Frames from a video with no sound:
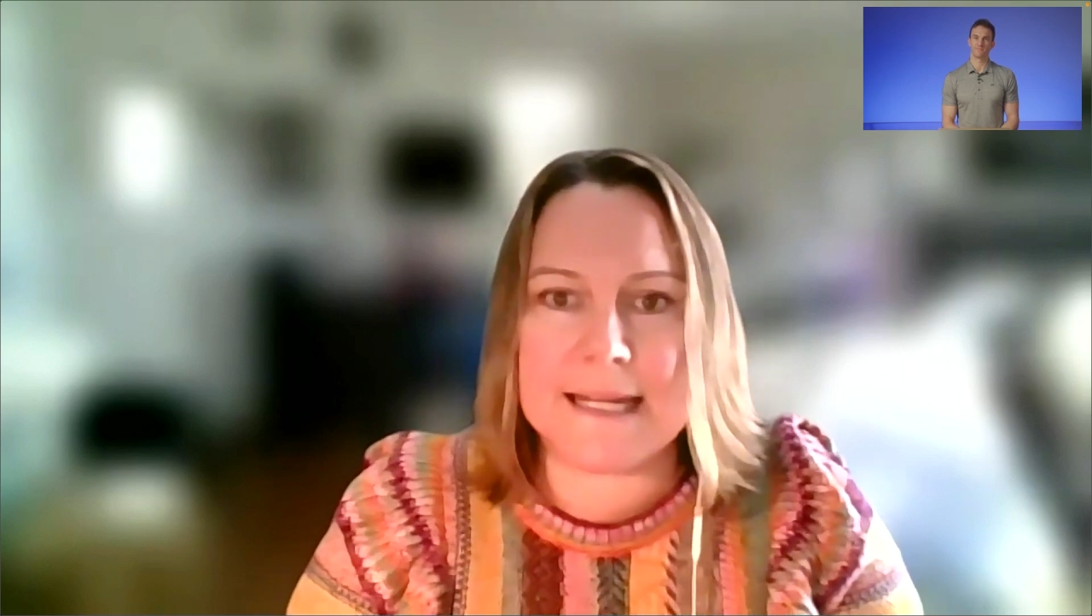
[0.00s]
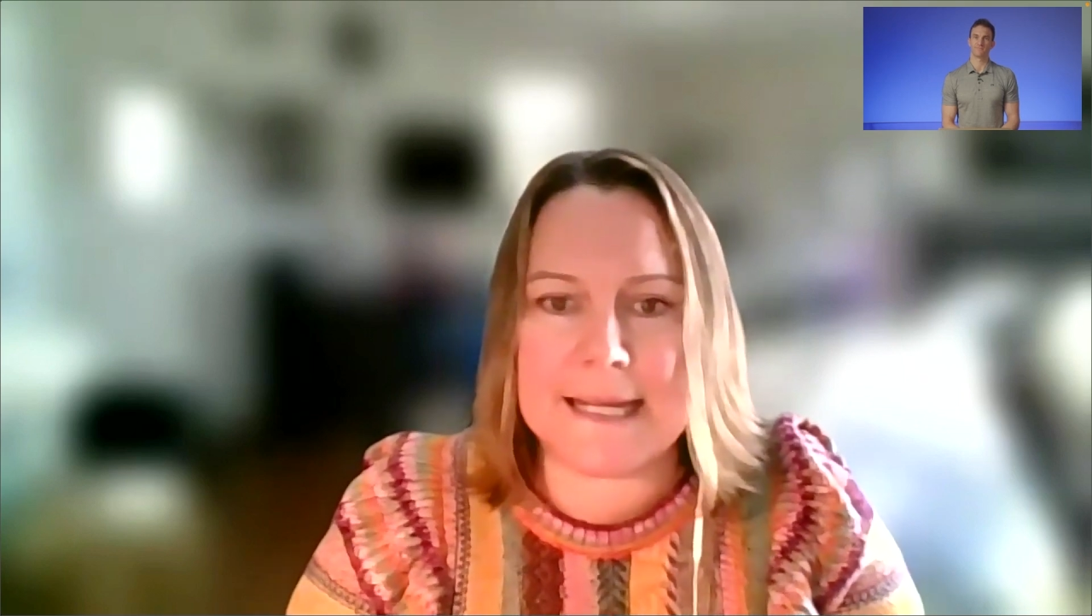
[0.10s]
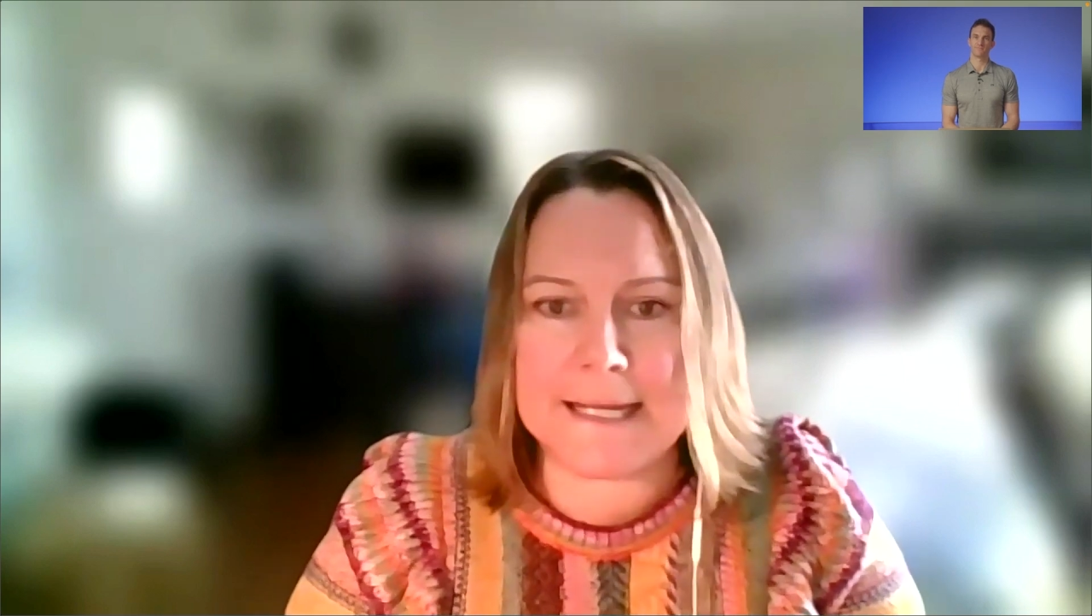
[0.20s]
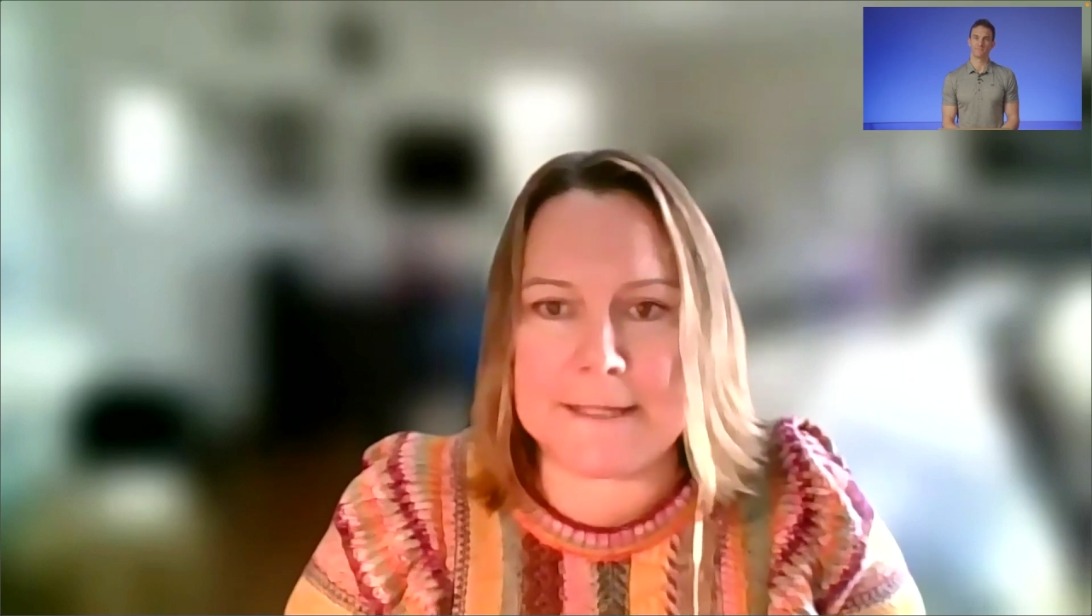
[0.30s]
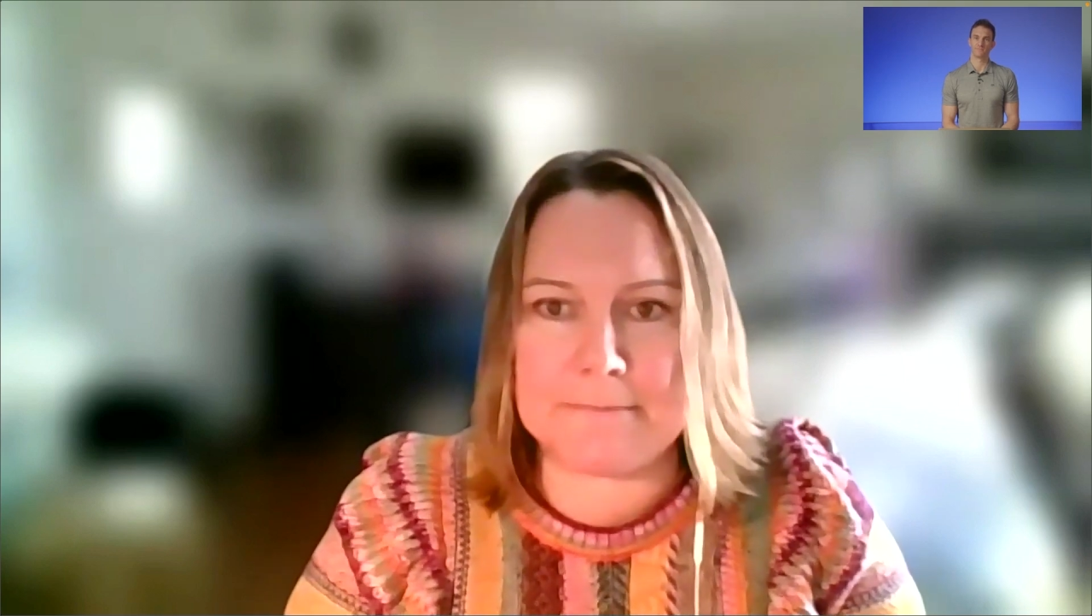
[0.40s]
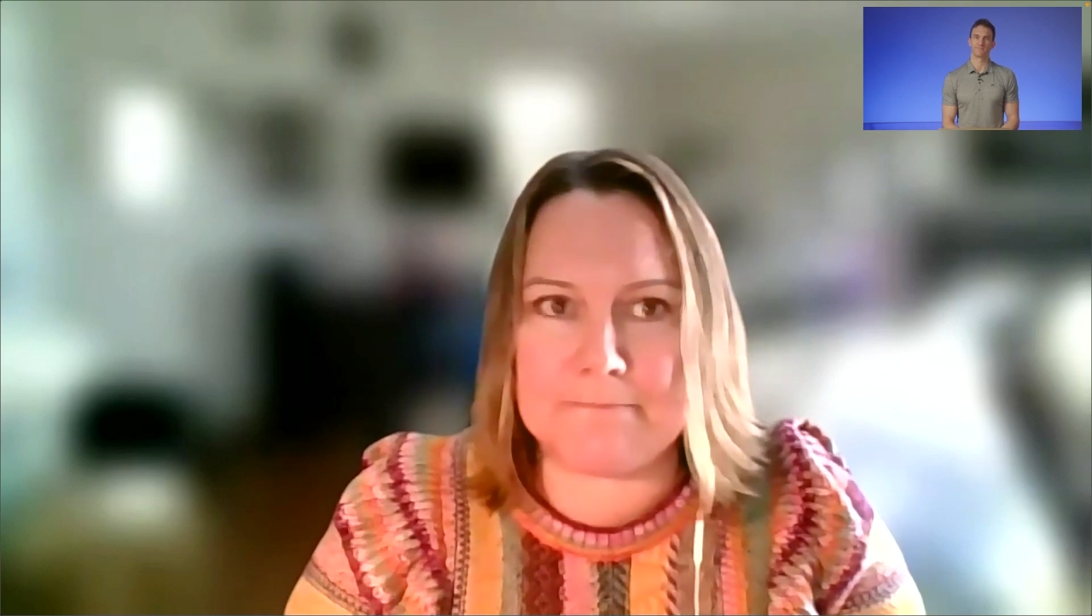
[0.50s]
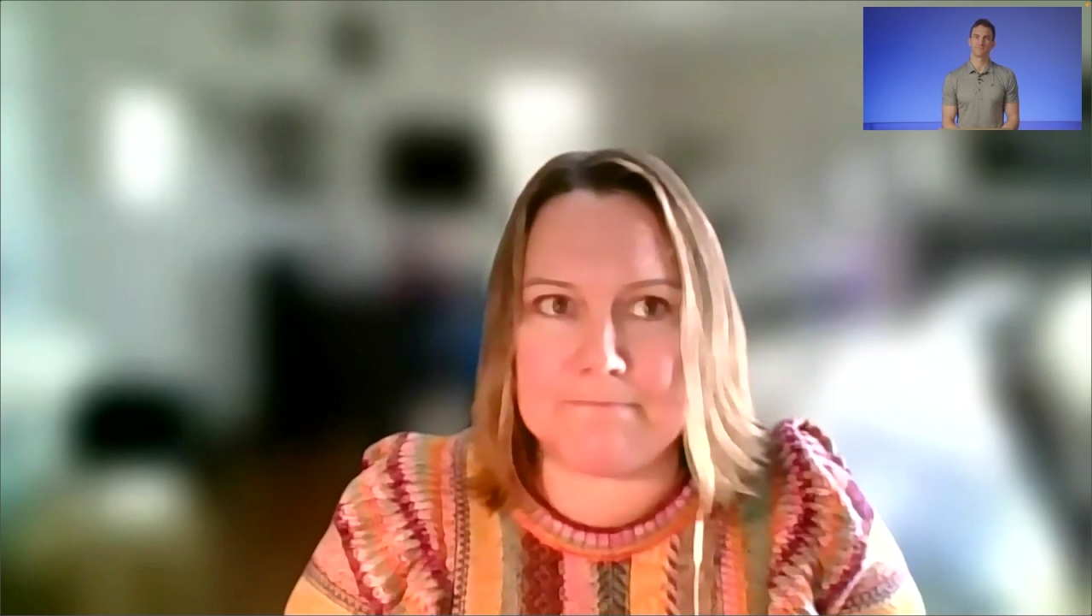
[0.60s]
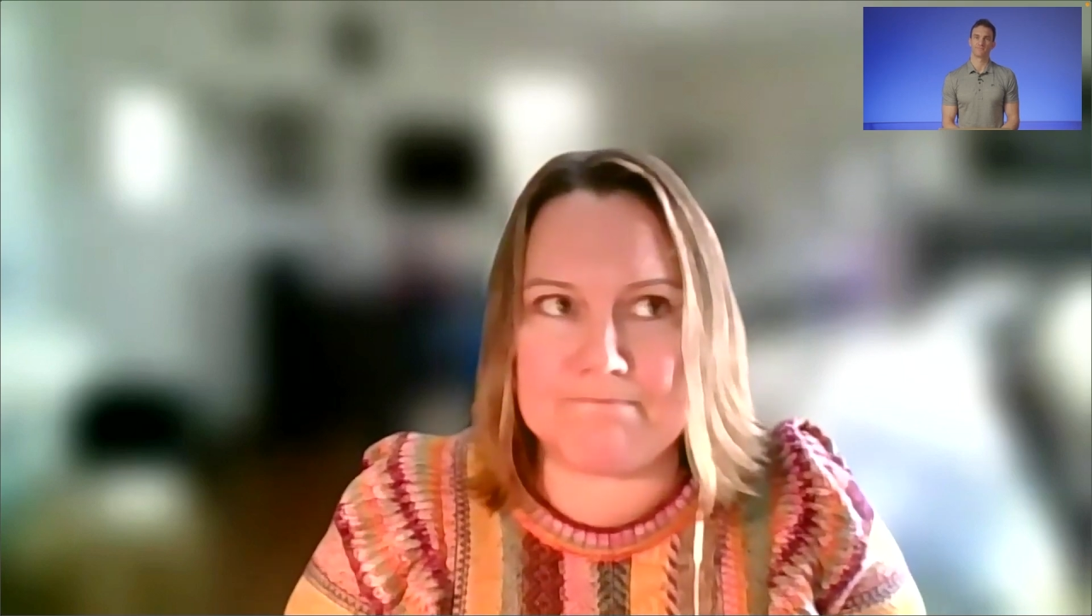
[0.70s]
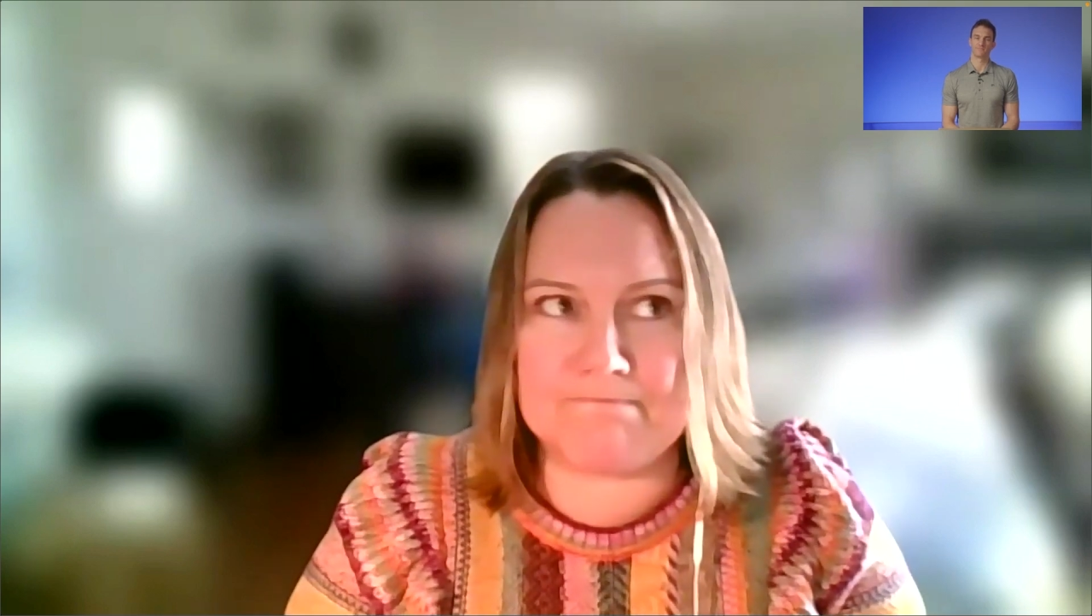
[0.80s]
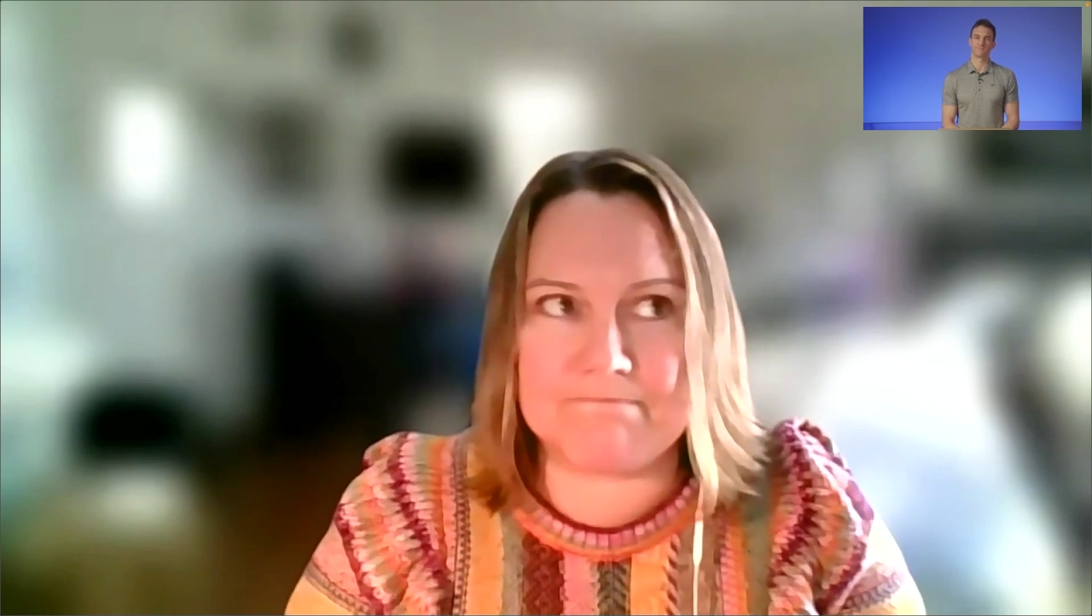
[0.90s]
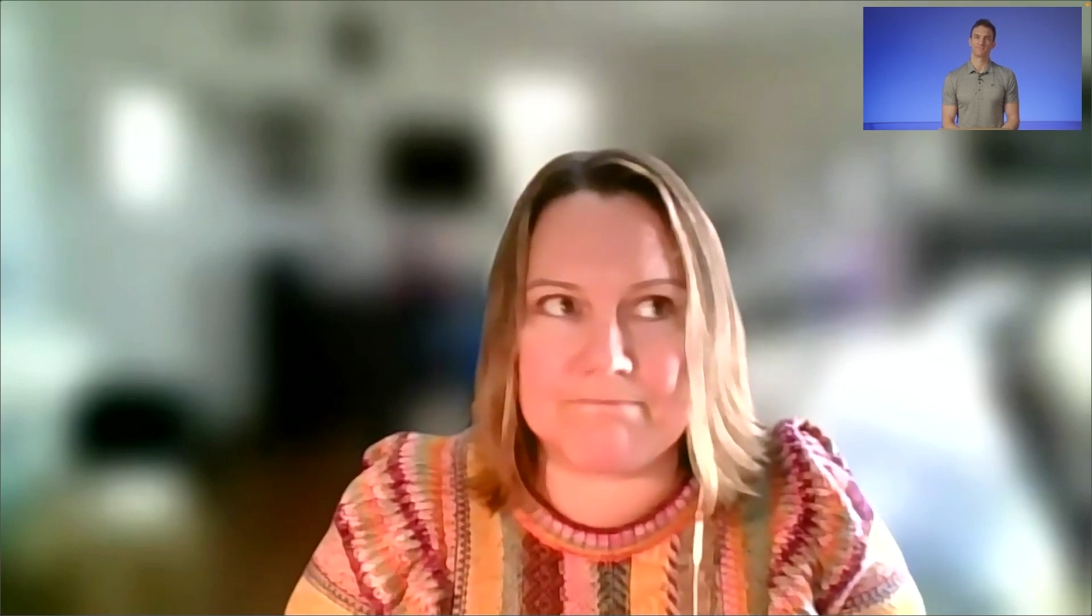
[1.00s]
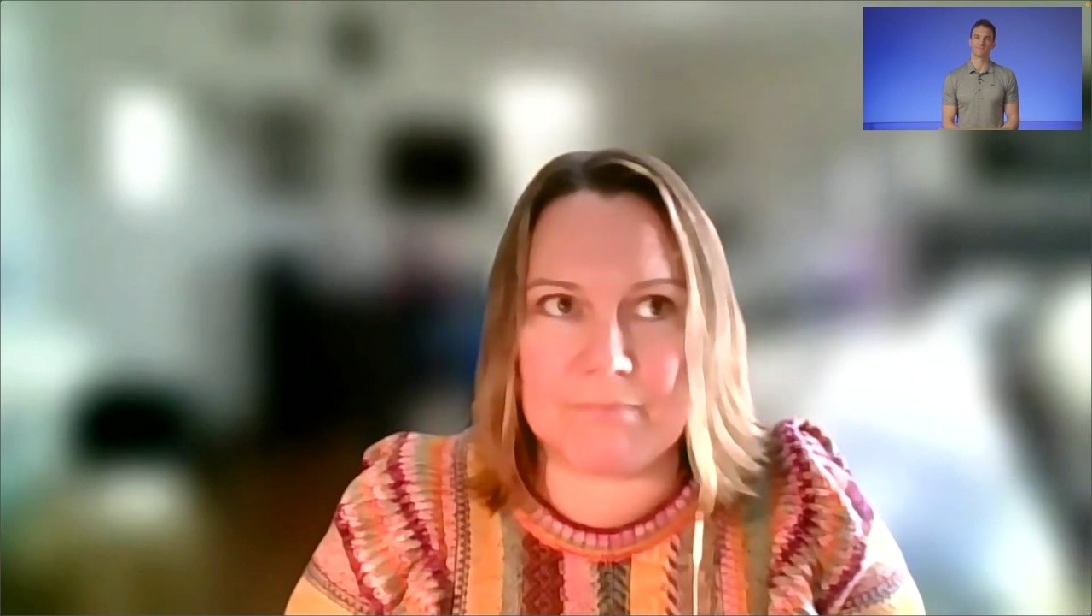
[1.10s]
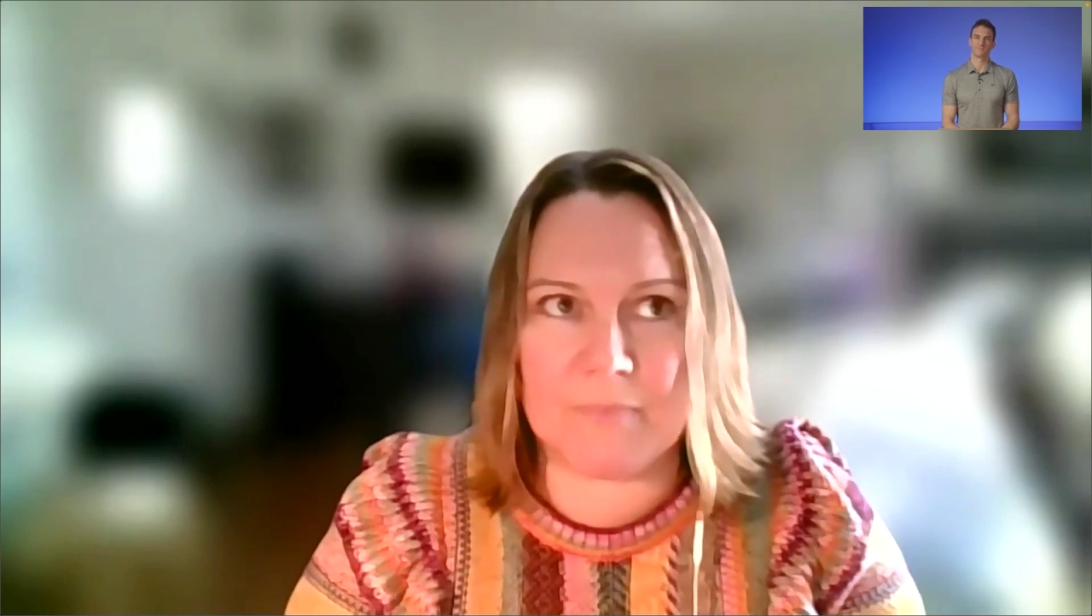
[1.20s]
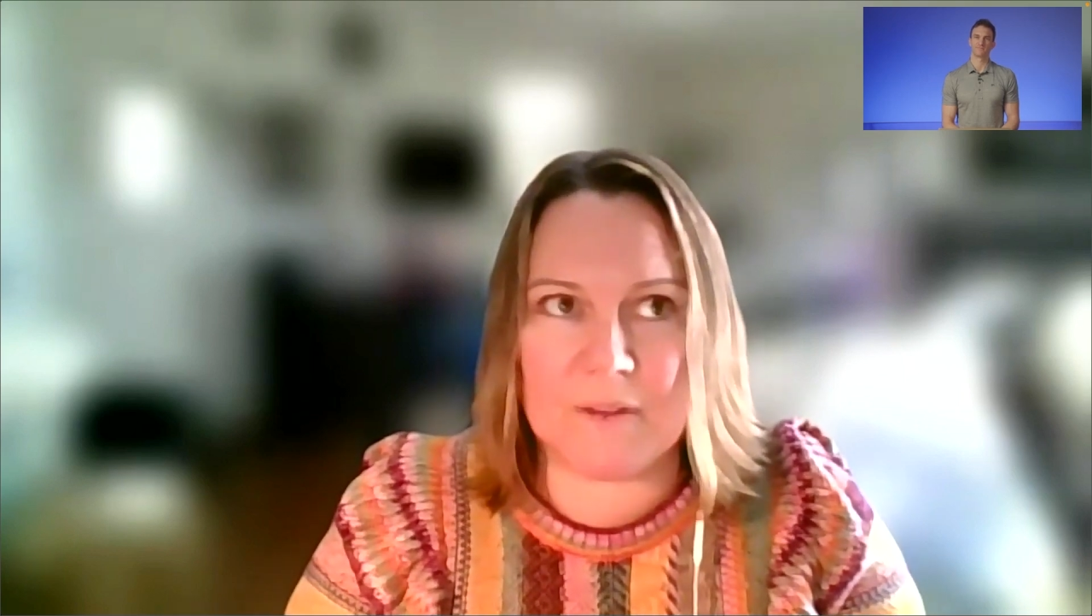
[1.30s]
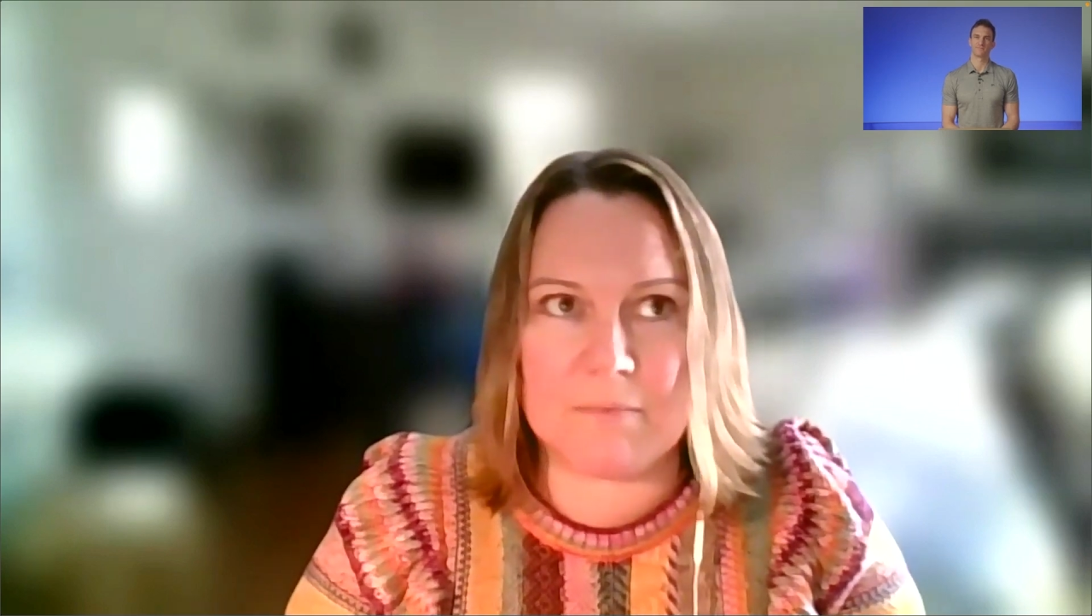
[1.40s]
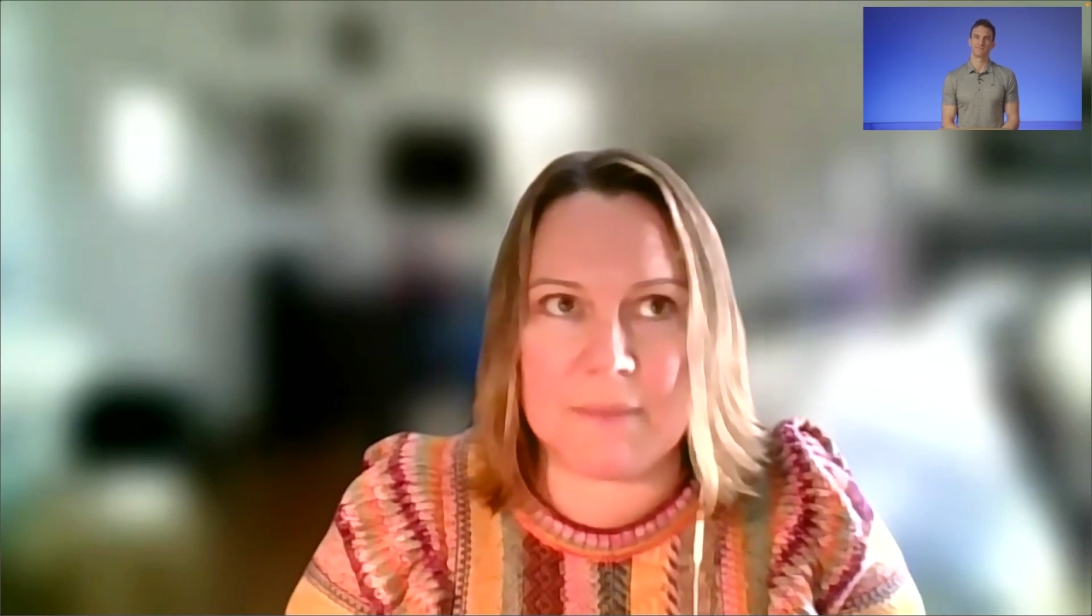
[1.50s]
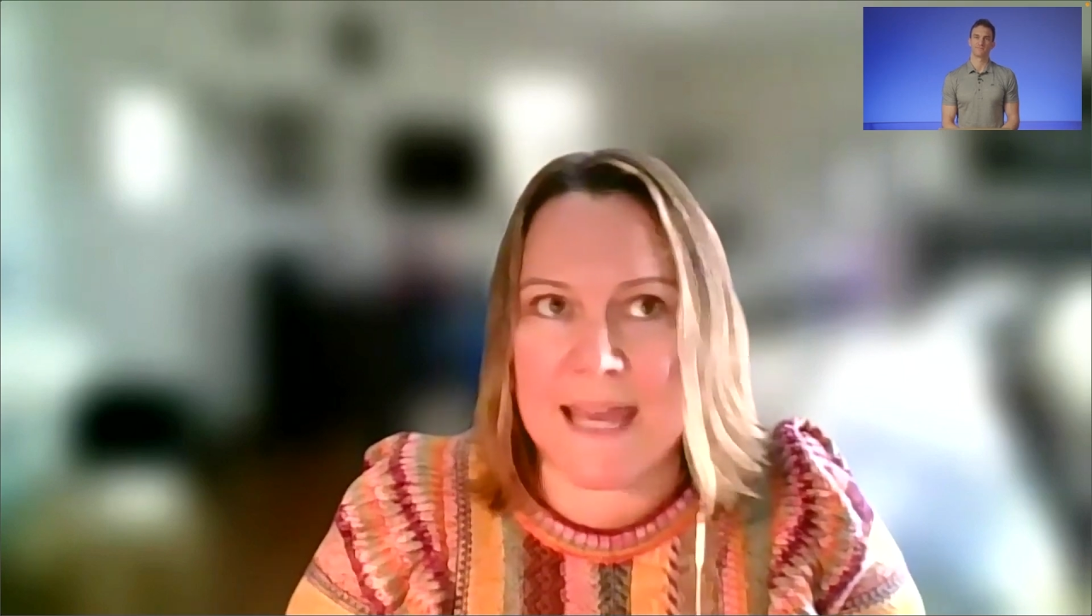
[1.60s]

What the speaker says: But